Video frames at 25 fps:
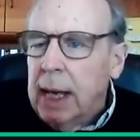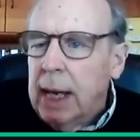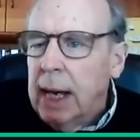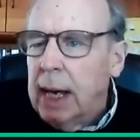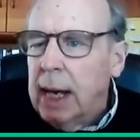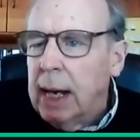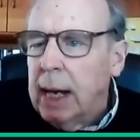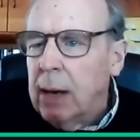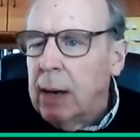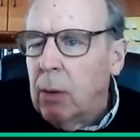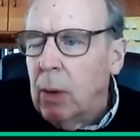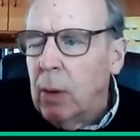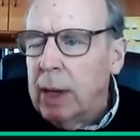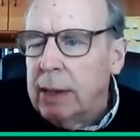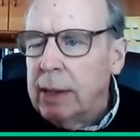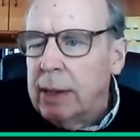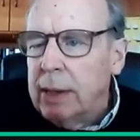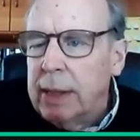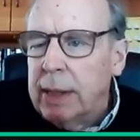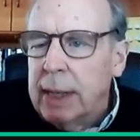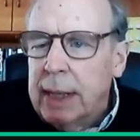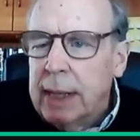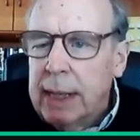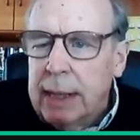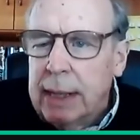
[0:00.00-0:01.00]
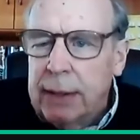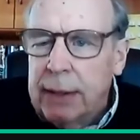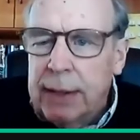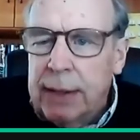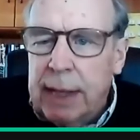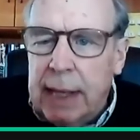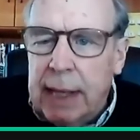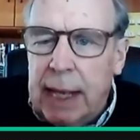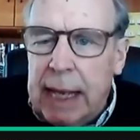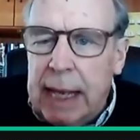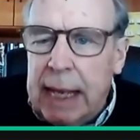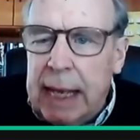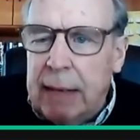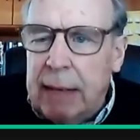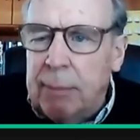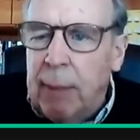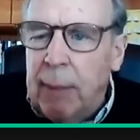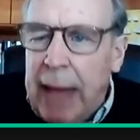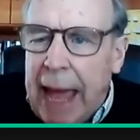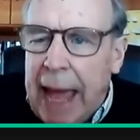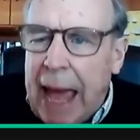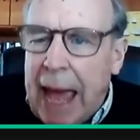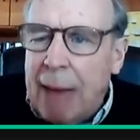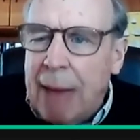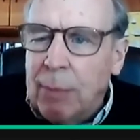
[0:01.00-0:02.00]
Uh, when the hit
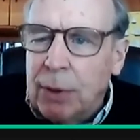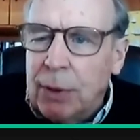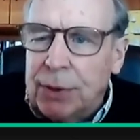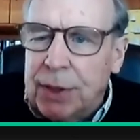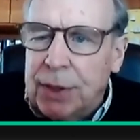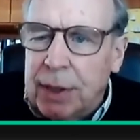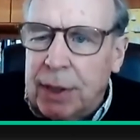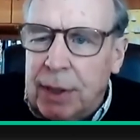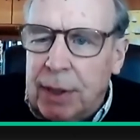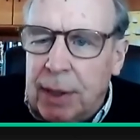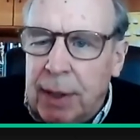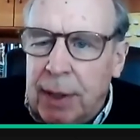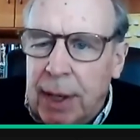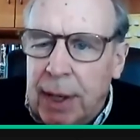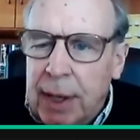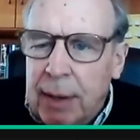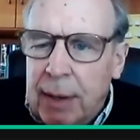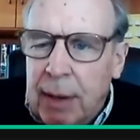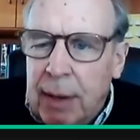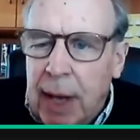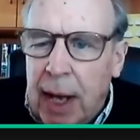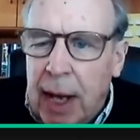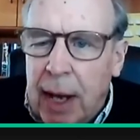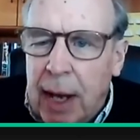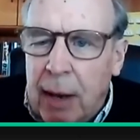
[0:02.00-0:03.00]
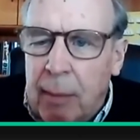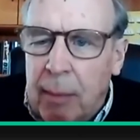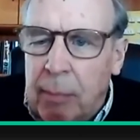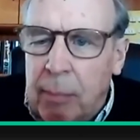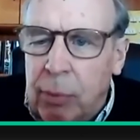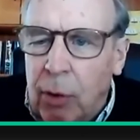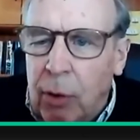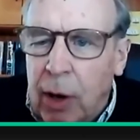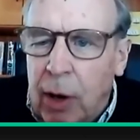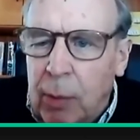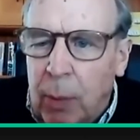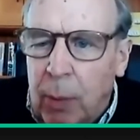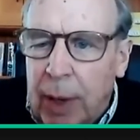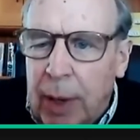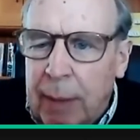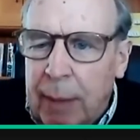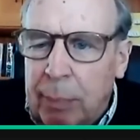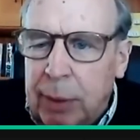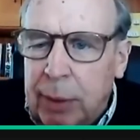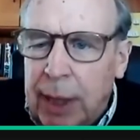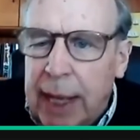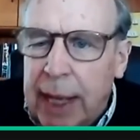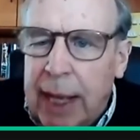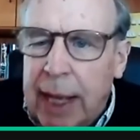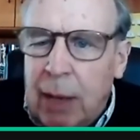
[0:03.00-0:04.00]
Hamilton uh, Broadway
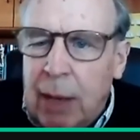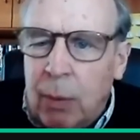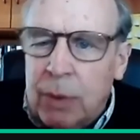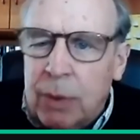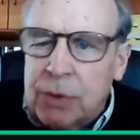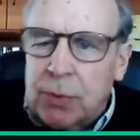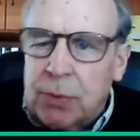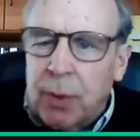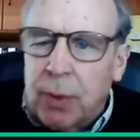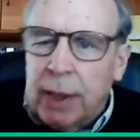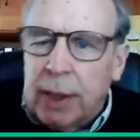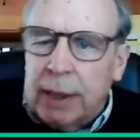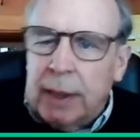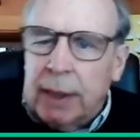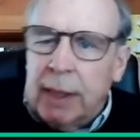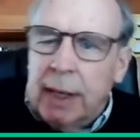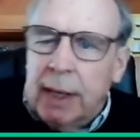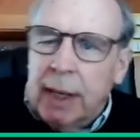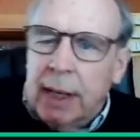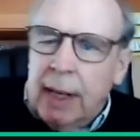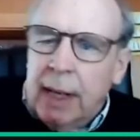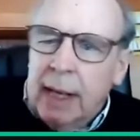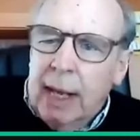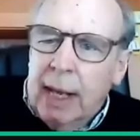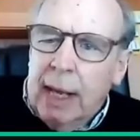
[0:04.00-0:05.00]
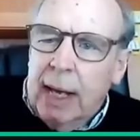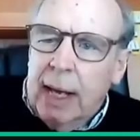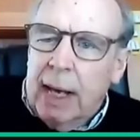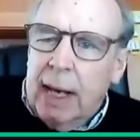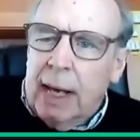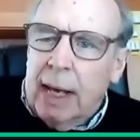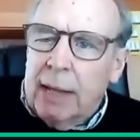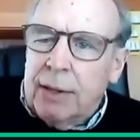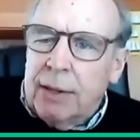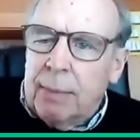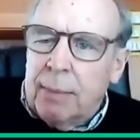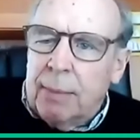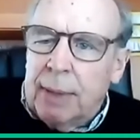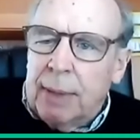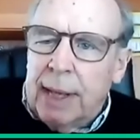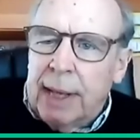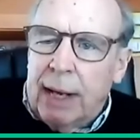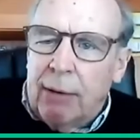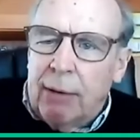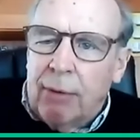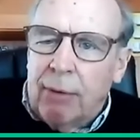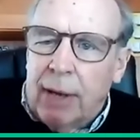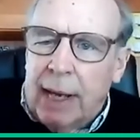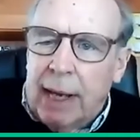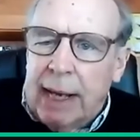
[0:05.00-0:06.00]
play was written, the
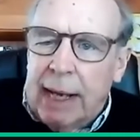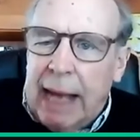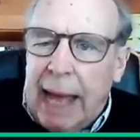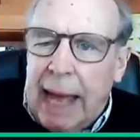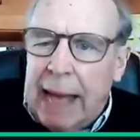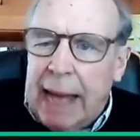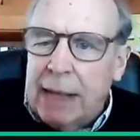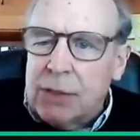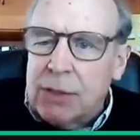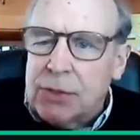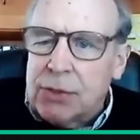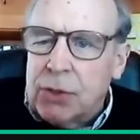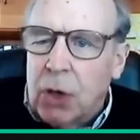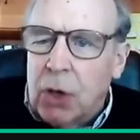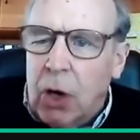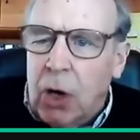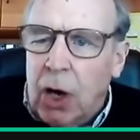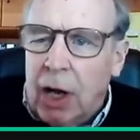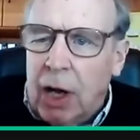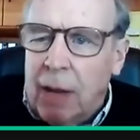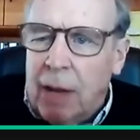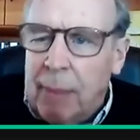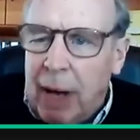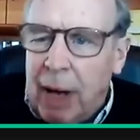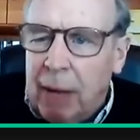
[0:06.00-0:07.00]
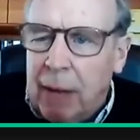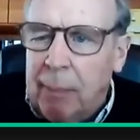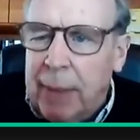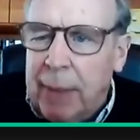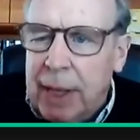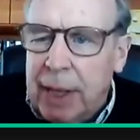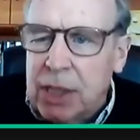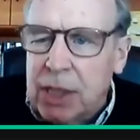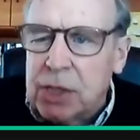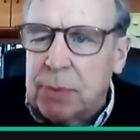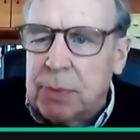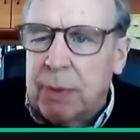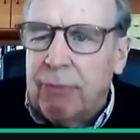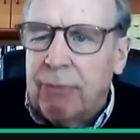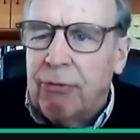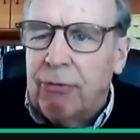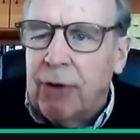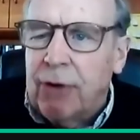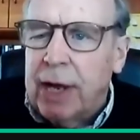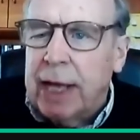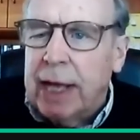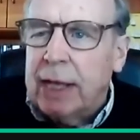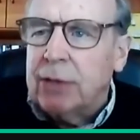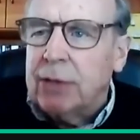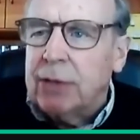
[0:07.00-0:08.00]
playwright had a song about Benjamin
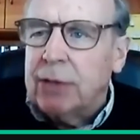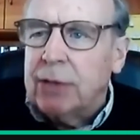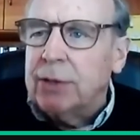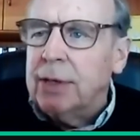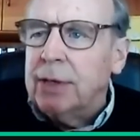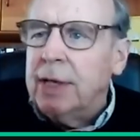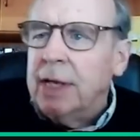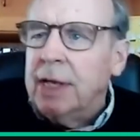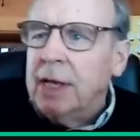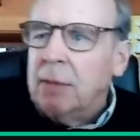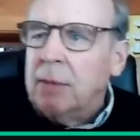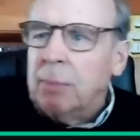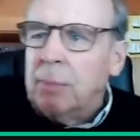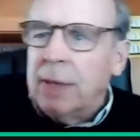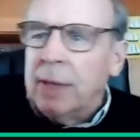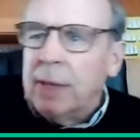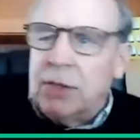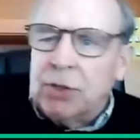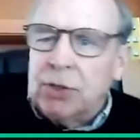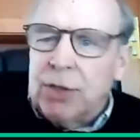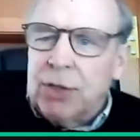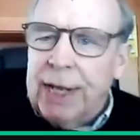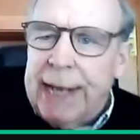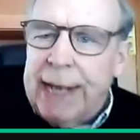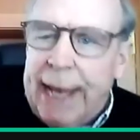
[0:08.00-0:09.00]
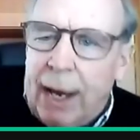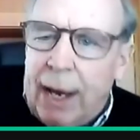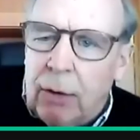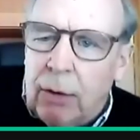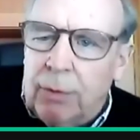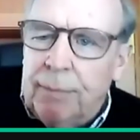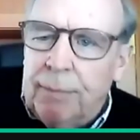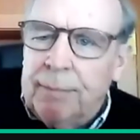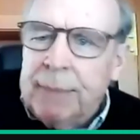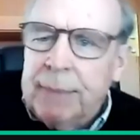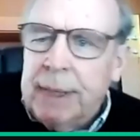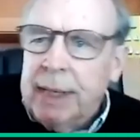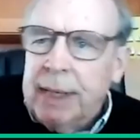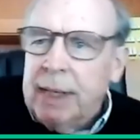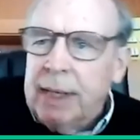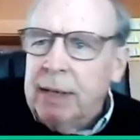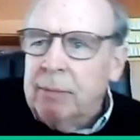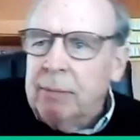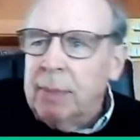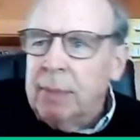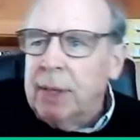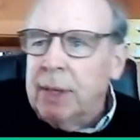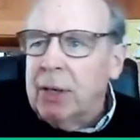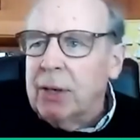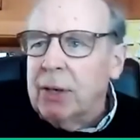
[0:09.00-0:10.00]
Franklin, but he took it out
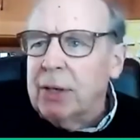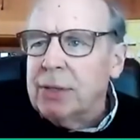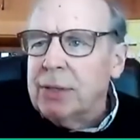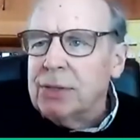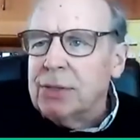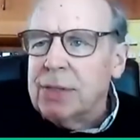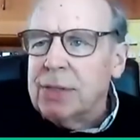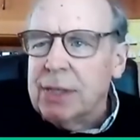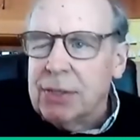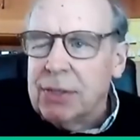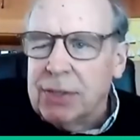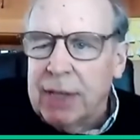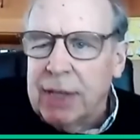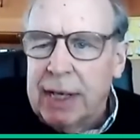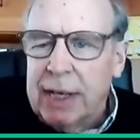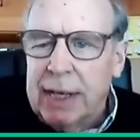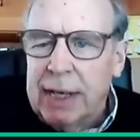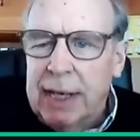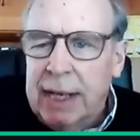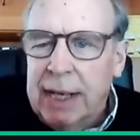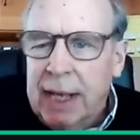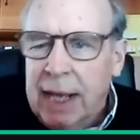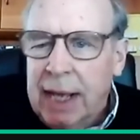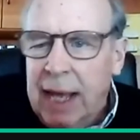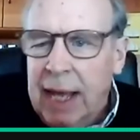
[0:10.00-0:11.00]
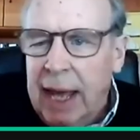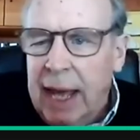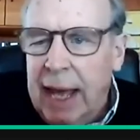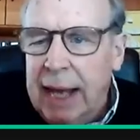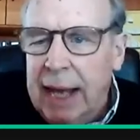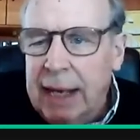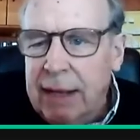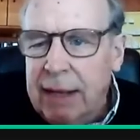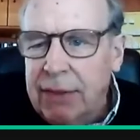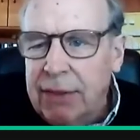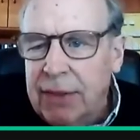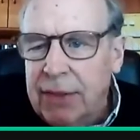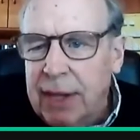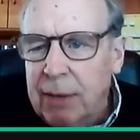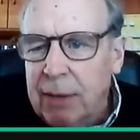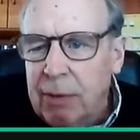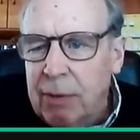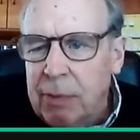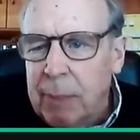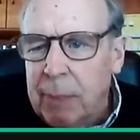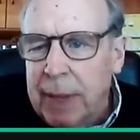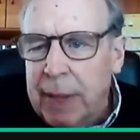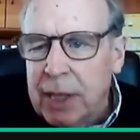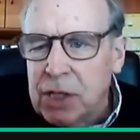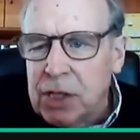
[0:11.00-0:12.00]
because he said anything with
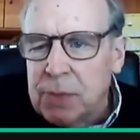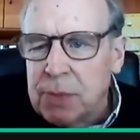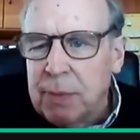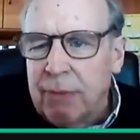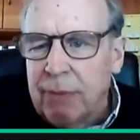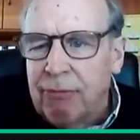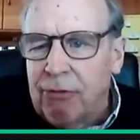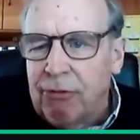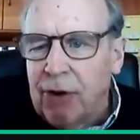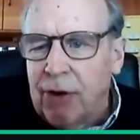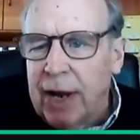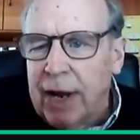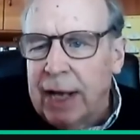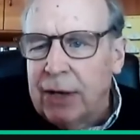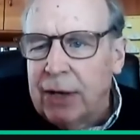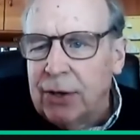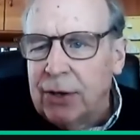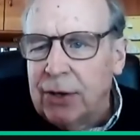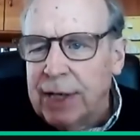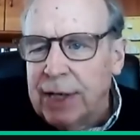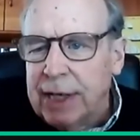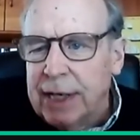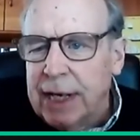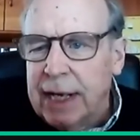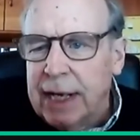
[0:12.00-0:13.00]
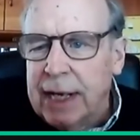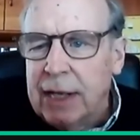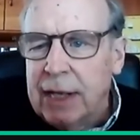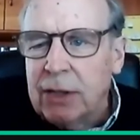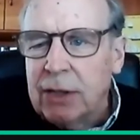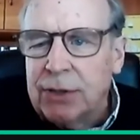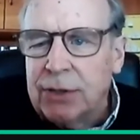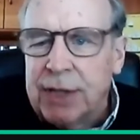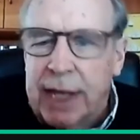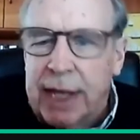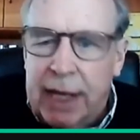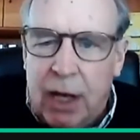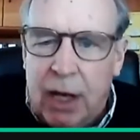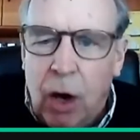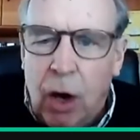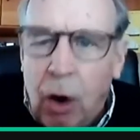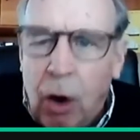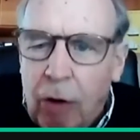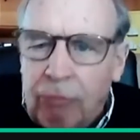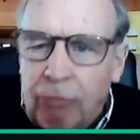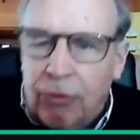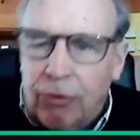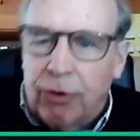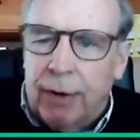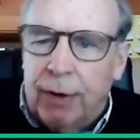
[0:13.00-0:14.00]
Benjamin Franklin in it, he'll take
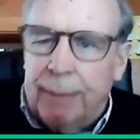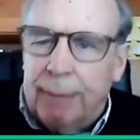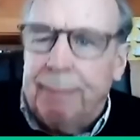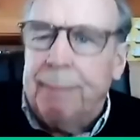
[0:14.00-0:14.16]
over.